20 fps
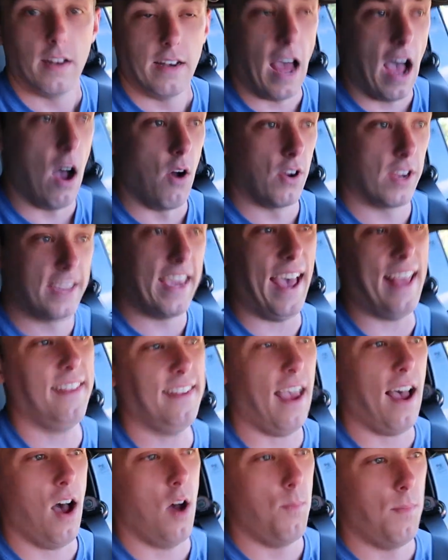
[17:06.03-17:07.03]
Now,
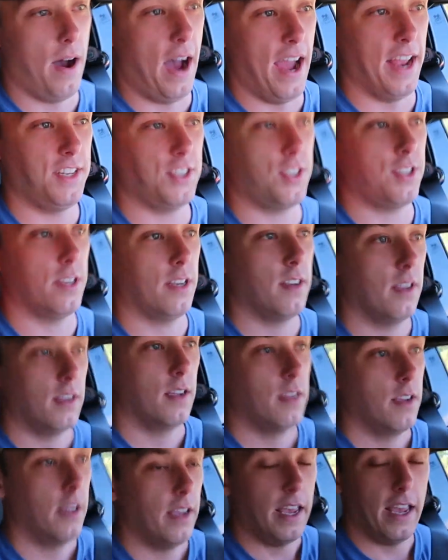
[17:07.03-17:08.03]
guess how much
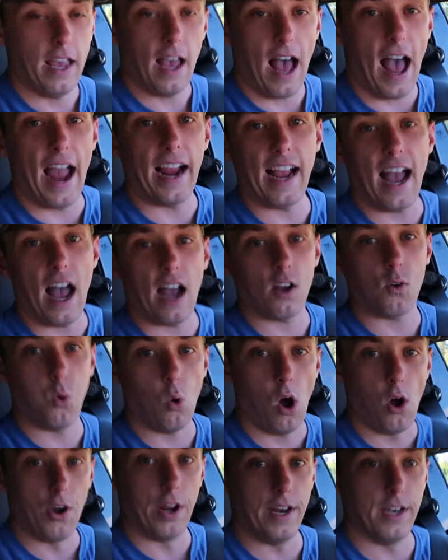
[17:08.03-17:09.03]
I got
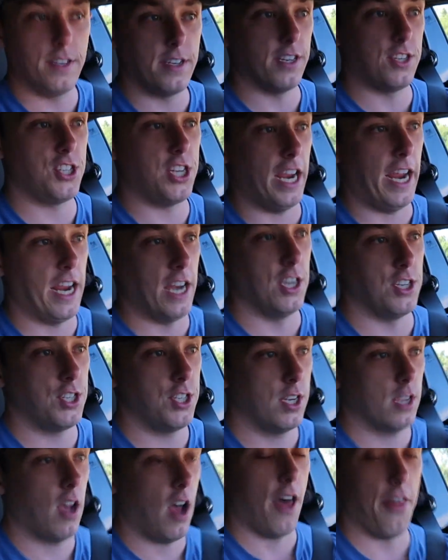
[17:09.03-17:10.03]
quoted to change
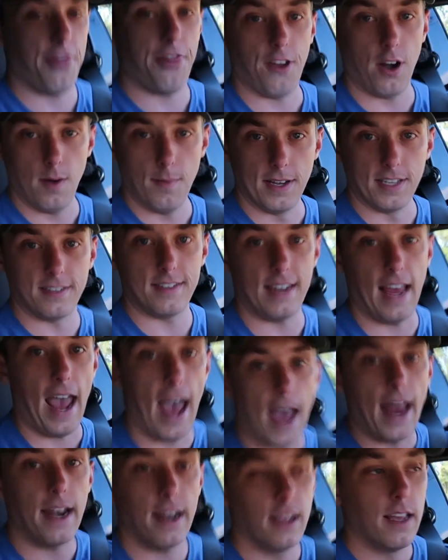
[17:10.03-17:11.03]
a
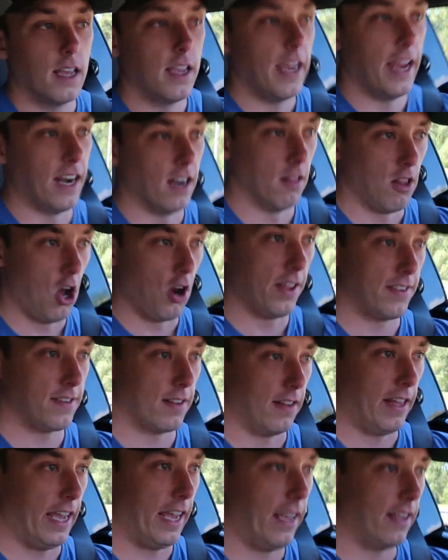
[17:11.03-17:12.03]
thermostat in a Lotus
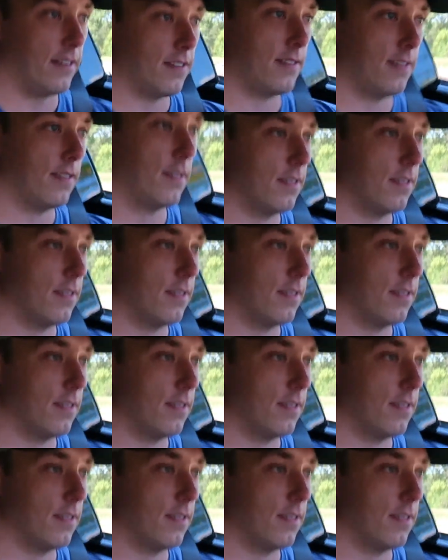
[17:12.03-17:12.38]
Elise?